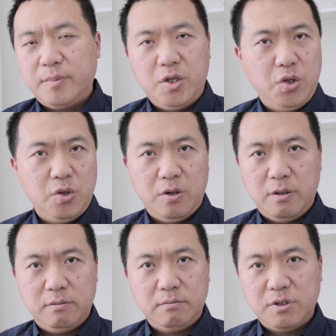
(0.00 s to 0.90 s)

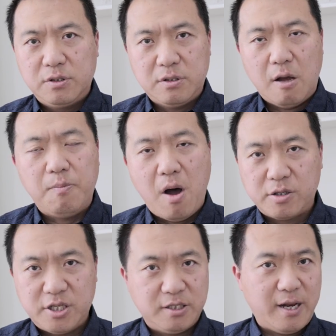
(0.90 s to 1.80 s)
your
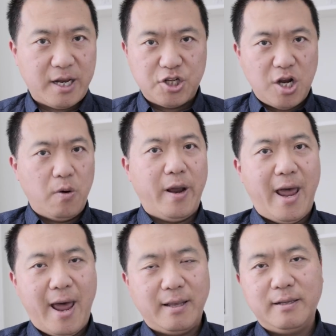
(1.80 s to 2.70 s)
softbox just like a shower
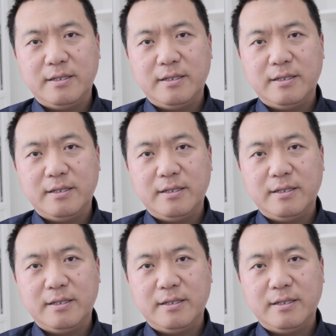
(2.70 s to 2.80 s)
head.